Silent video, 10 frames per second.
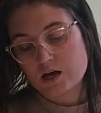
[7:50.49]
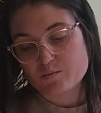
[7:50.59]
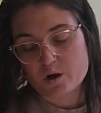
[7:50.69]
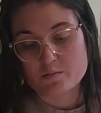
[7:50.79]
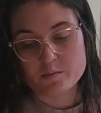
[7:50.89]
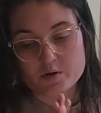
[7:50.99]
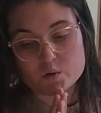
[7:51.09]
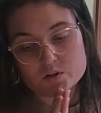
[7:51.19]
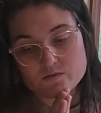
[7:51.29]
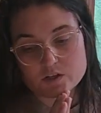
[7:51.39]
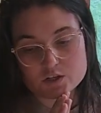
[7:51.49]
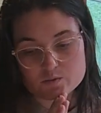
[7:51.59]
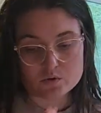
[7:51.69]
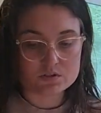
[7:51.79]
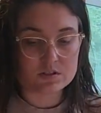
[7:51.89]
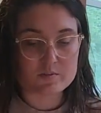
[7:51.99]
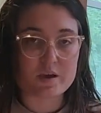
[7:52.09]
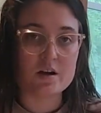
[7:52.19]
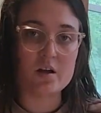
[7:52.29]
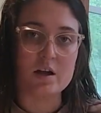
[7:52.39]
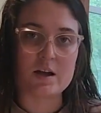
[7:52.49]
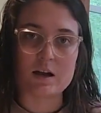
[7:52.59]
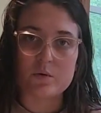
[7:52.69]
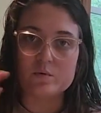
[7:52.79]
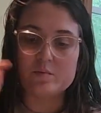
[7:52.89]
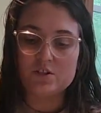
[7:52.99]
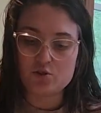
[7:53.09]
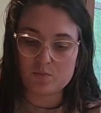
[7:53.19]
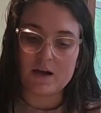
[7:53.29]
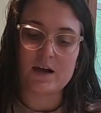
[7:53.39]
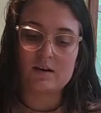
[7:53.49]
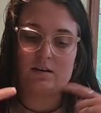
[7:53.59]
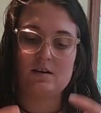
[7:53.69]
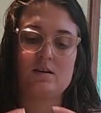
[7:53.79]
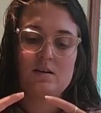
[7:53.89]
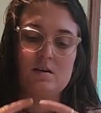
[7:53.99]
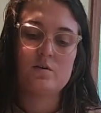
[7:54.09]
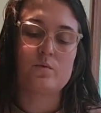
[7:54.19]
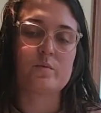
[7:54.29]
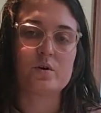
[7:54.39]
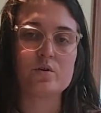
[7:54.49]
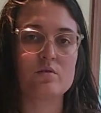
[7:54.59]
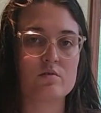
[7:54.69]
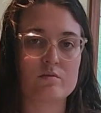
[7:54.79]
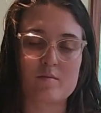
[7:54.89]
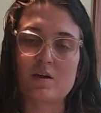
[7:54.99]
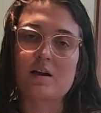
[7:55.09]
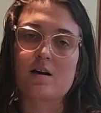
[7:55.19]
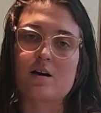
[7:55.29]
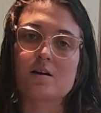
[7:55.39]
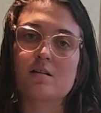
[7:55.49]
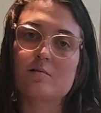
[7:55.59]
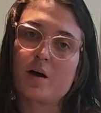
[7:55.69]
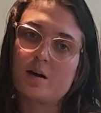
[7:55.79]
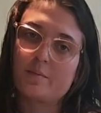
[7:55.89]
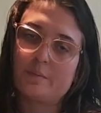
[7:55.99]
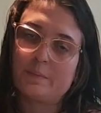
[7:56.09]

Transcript: I'm probably going to finish most of this panel and I will meet you back when we go to do the ribbing on the bottom.